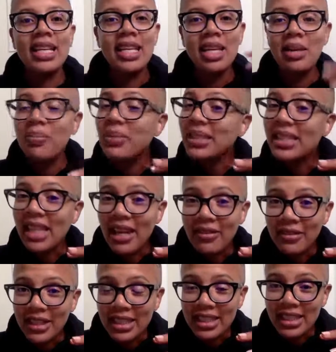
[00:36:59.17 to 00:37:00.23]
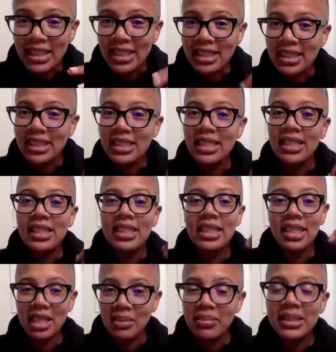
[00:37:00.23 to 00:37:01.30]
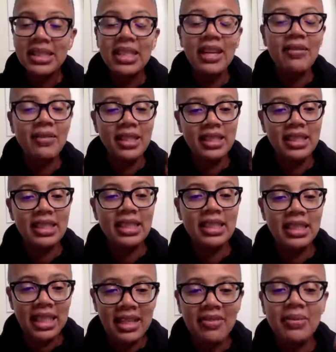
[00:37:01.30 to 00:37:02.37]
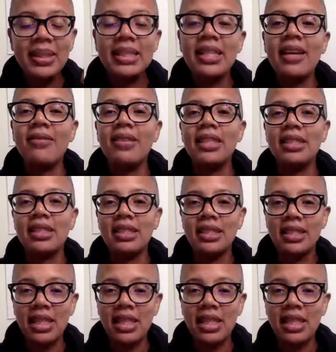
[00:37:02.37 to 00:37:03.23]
Keep a safe distance. Keep a safe distance. Keep a safe distance.